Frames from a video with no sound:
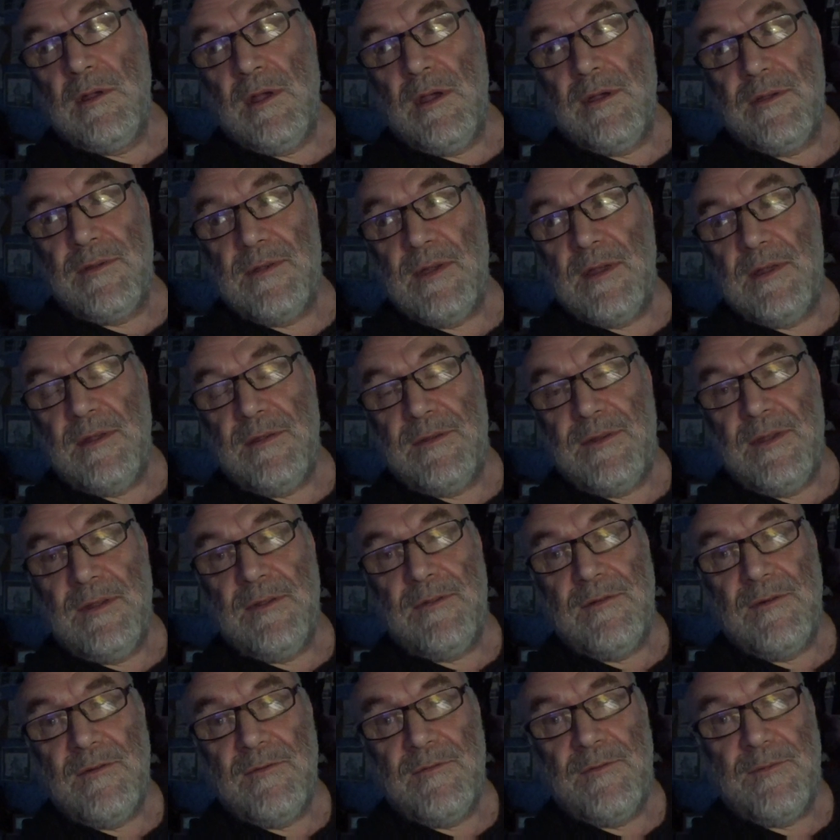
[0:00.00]
Like I said, I seem
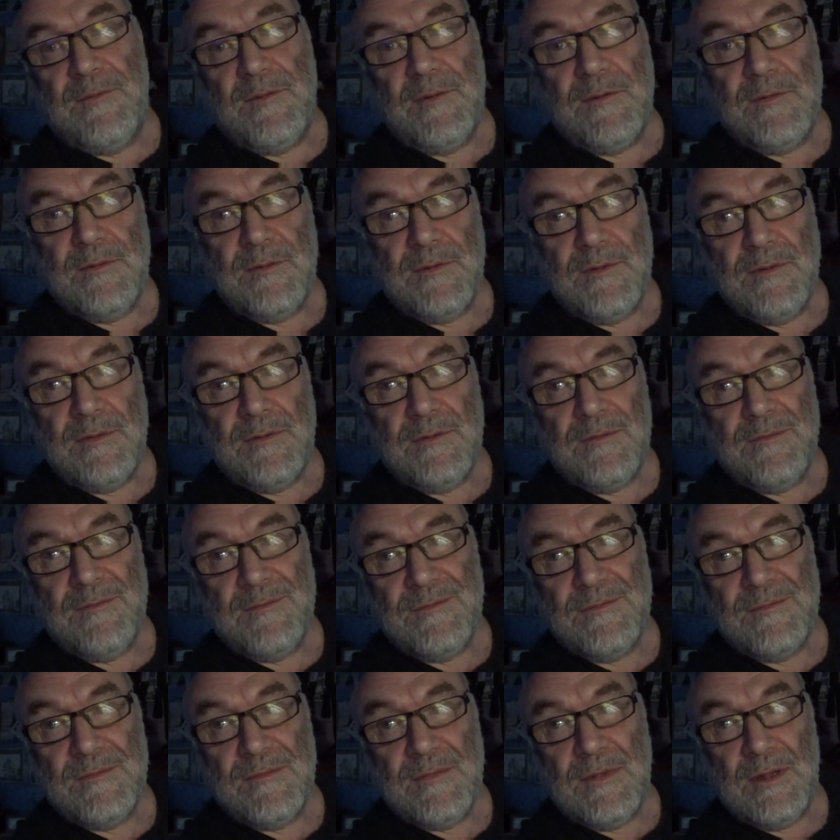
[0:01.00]
to have,
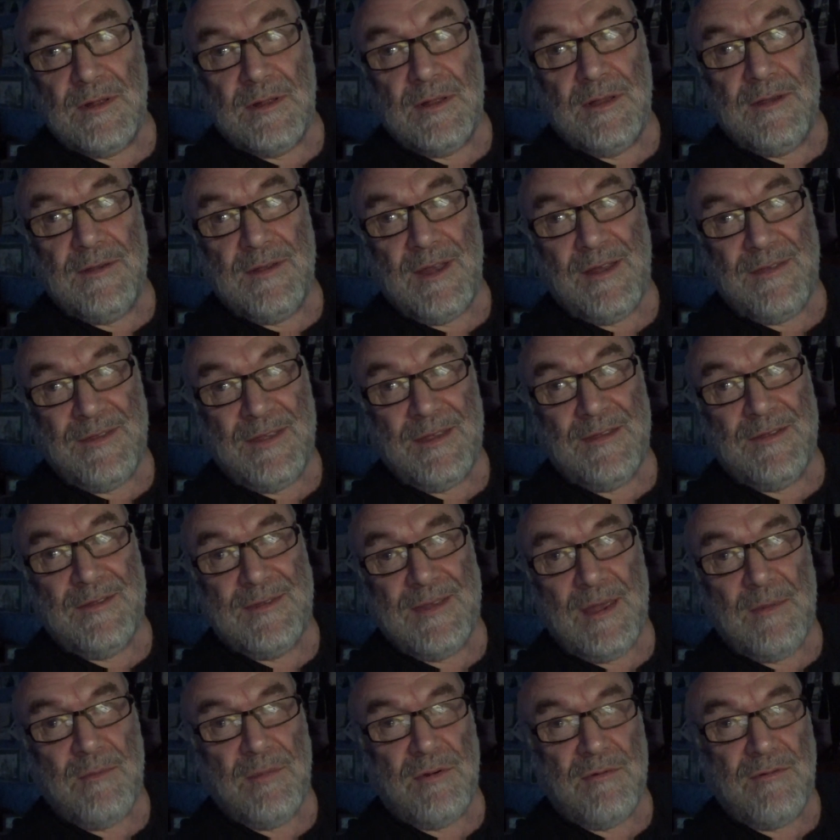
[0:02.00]
at least I think,
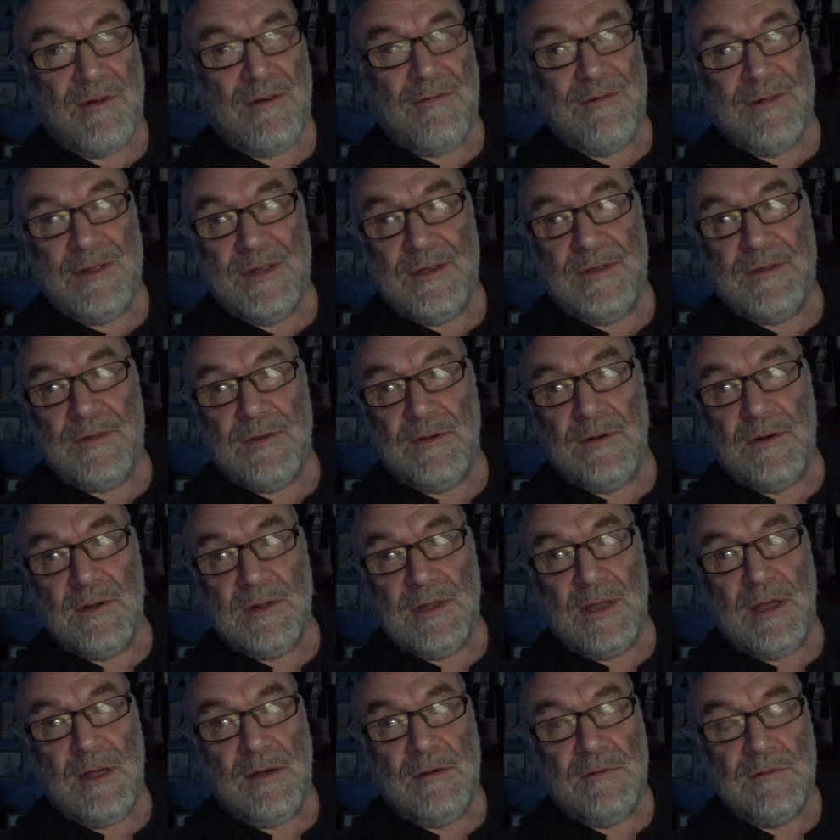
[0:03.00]
temporarily
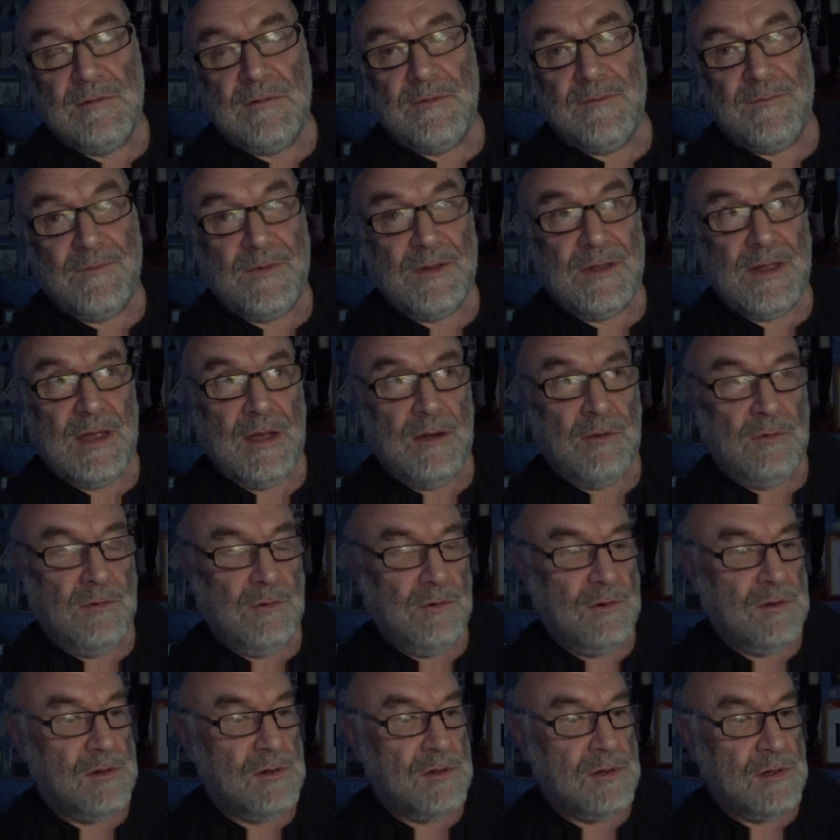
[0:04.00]
sorted it out for now.
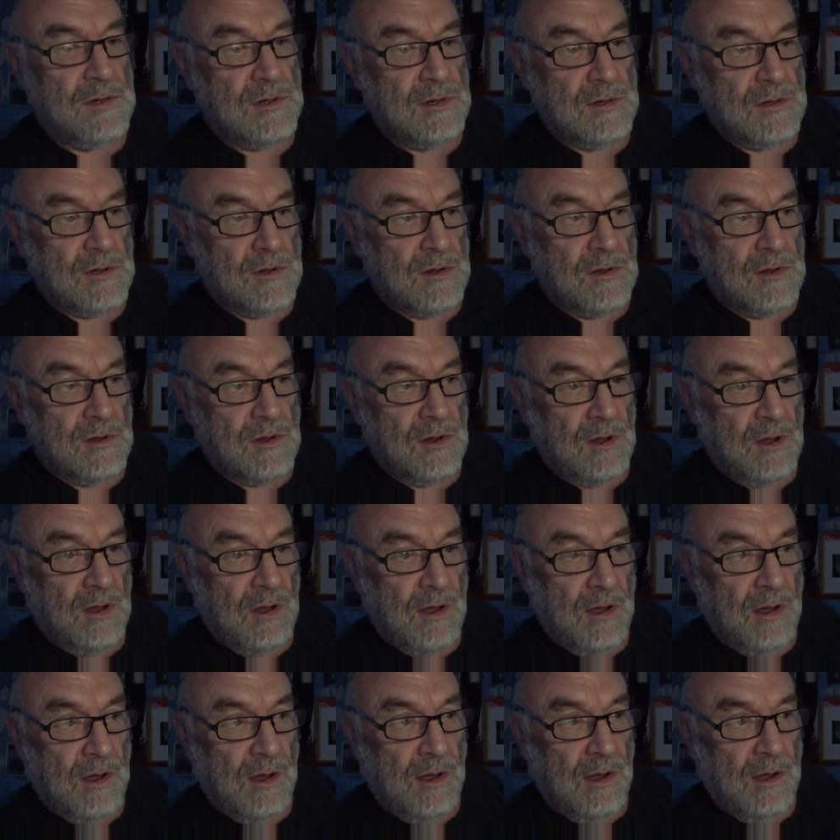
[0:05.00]

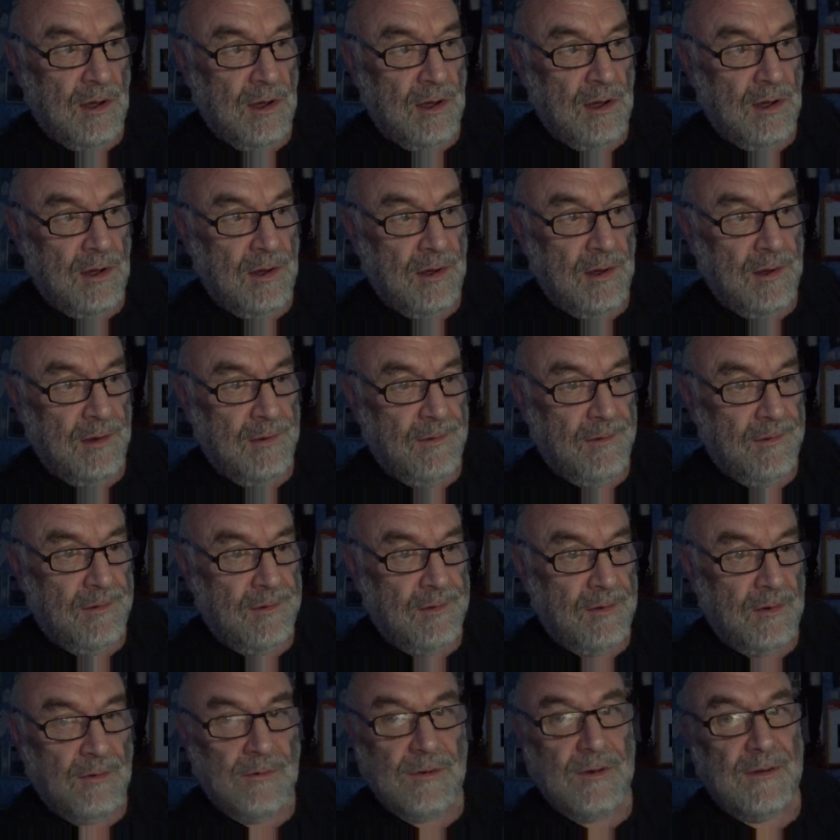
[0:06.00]

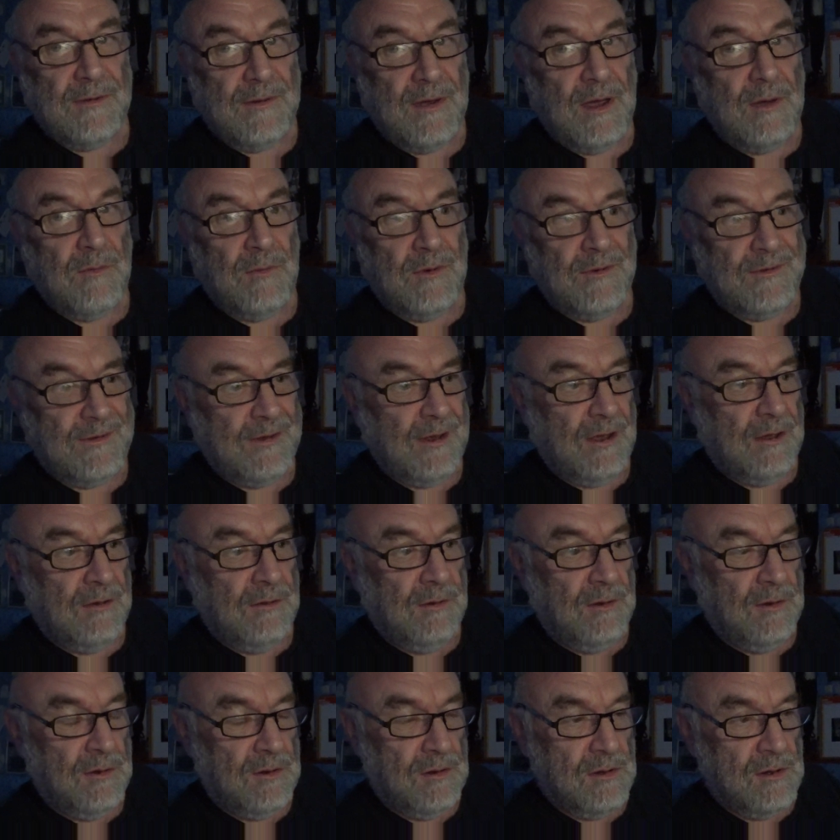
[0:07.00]
Only time will tell.